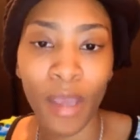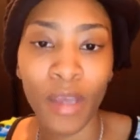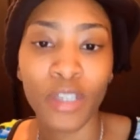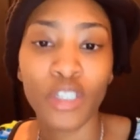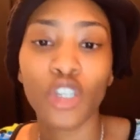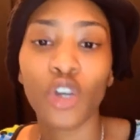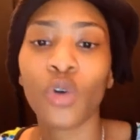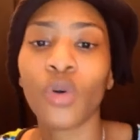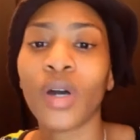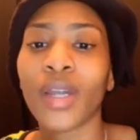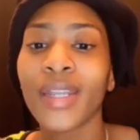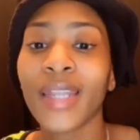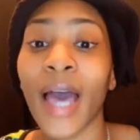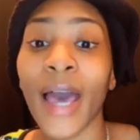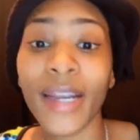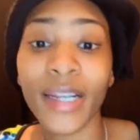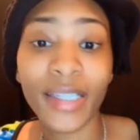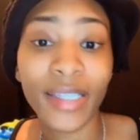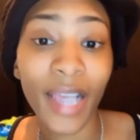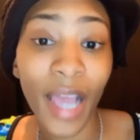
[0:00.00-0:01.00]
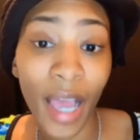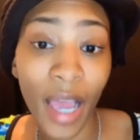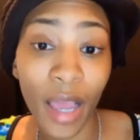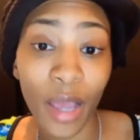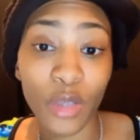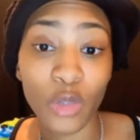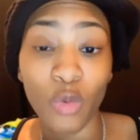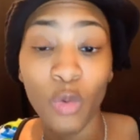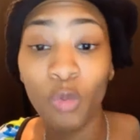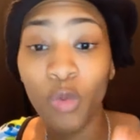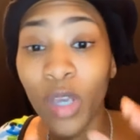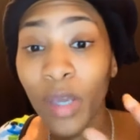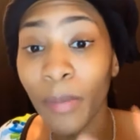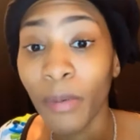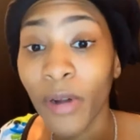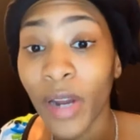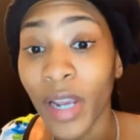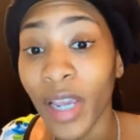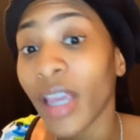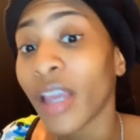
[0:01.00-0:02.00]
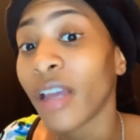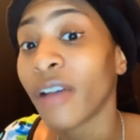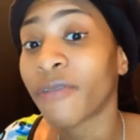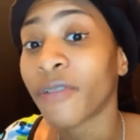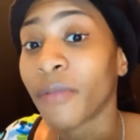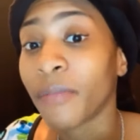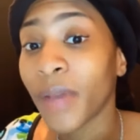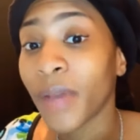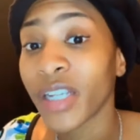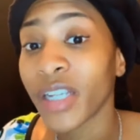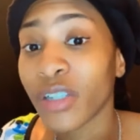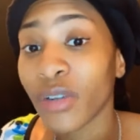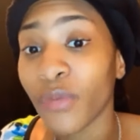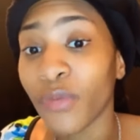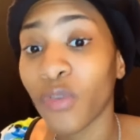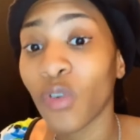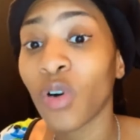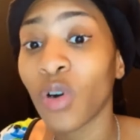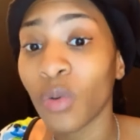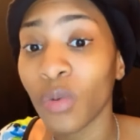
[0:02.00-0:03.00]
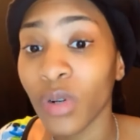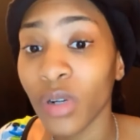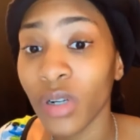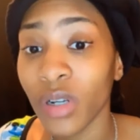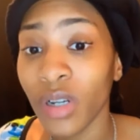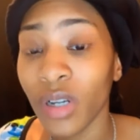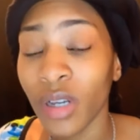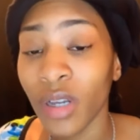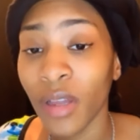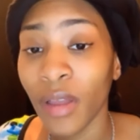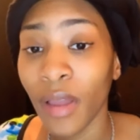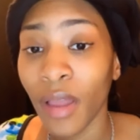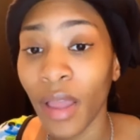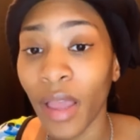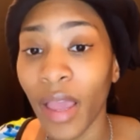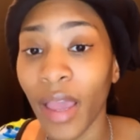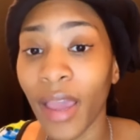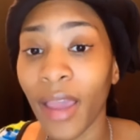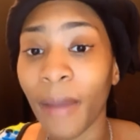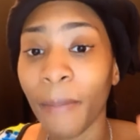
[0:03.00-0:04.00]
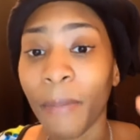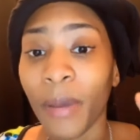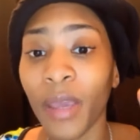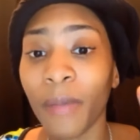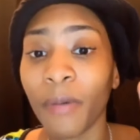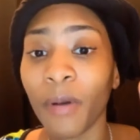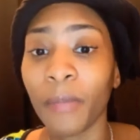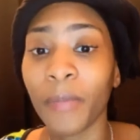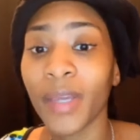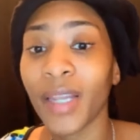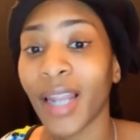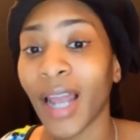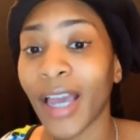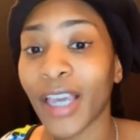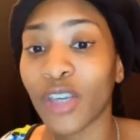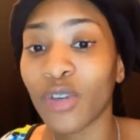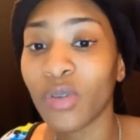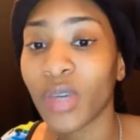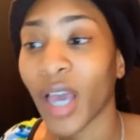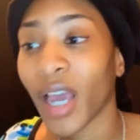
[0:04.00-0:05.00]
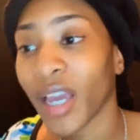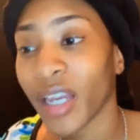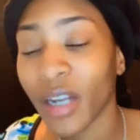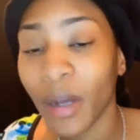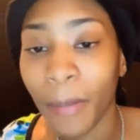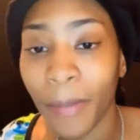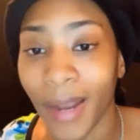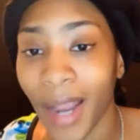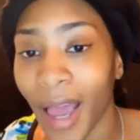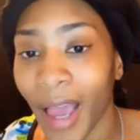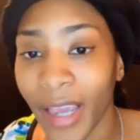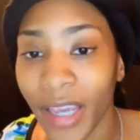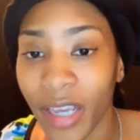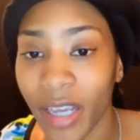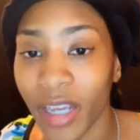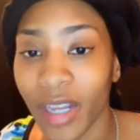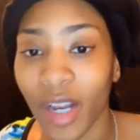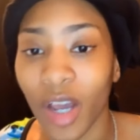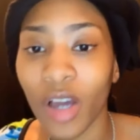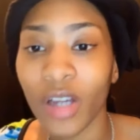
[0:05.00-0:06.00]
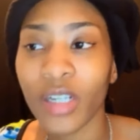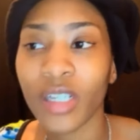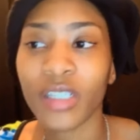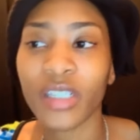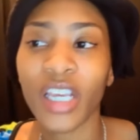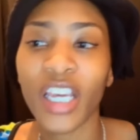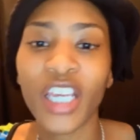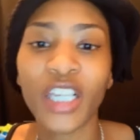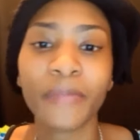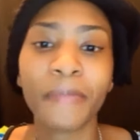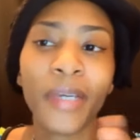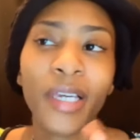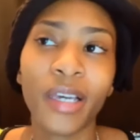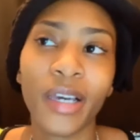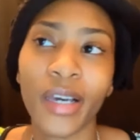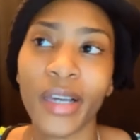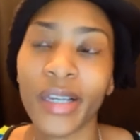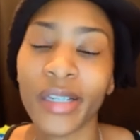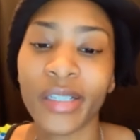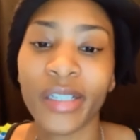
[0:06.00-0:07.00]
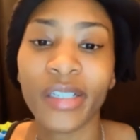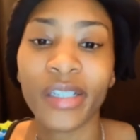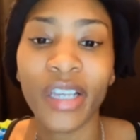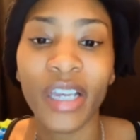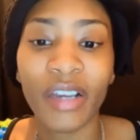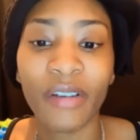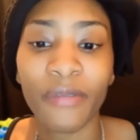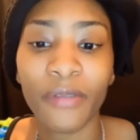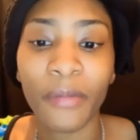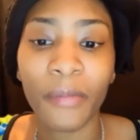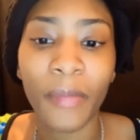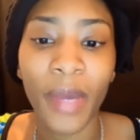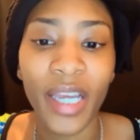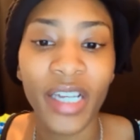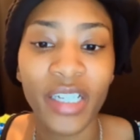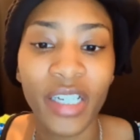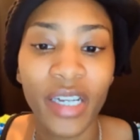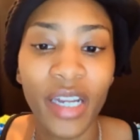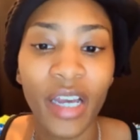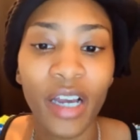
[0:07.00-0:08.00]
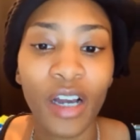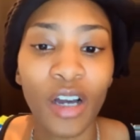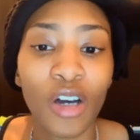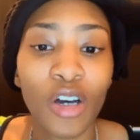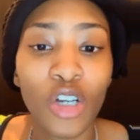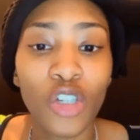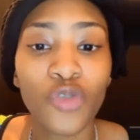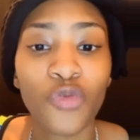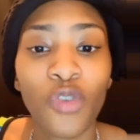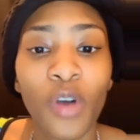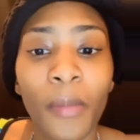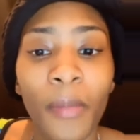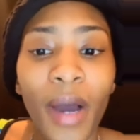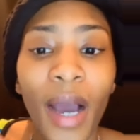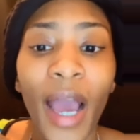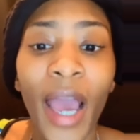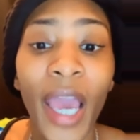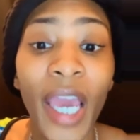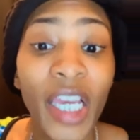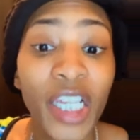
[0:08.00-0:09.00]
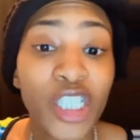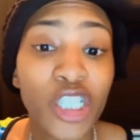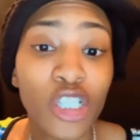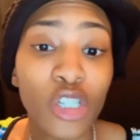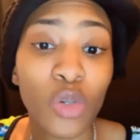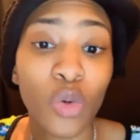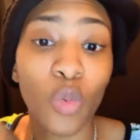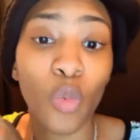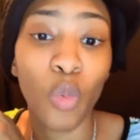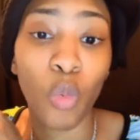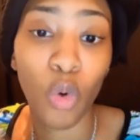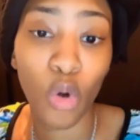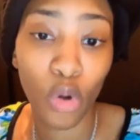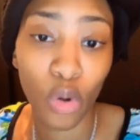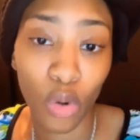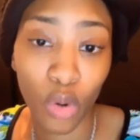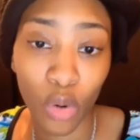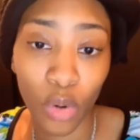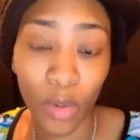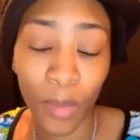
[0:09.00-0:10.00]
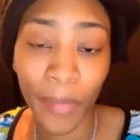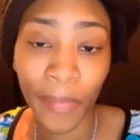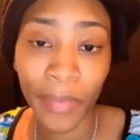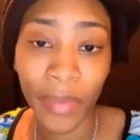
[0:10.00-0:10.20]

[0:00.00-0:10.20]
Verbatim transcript: So a lot of times when we bring information forward, and people be like you can't apply it in all this it's because it's information that comes from an ancient world